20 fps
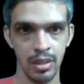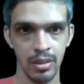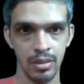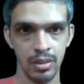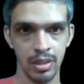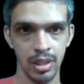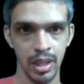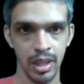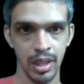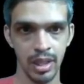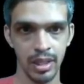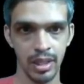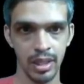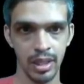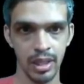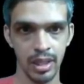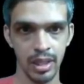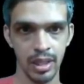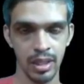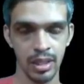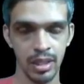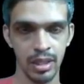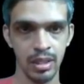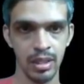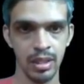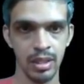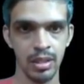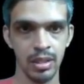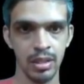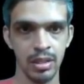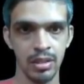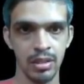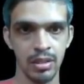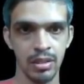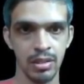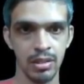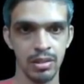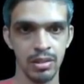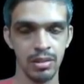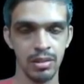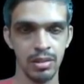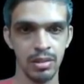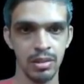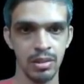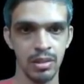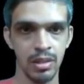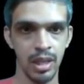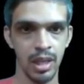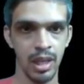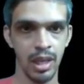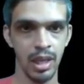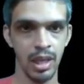L to the right. So